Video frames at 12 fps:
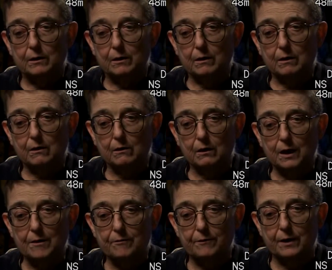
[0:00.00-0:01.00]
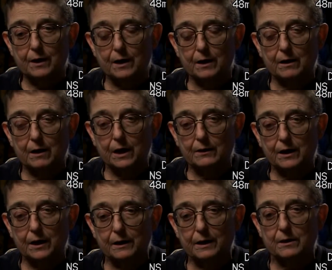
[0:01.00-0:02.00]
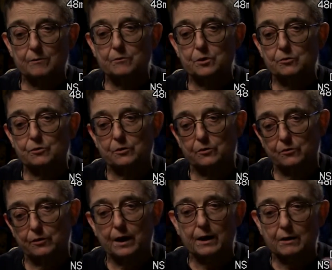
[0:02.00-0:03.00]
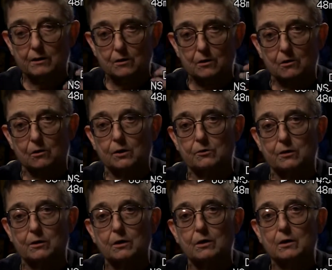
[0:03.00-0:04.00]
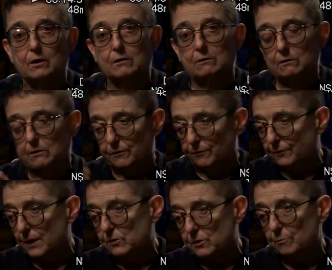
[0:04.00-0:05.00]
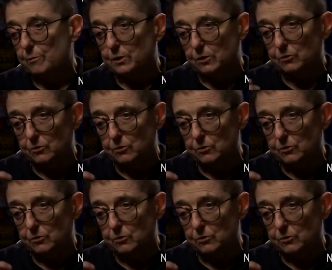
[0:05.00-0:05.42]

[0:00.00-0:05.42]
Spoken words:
her life and not telling them just to say, as a confession, but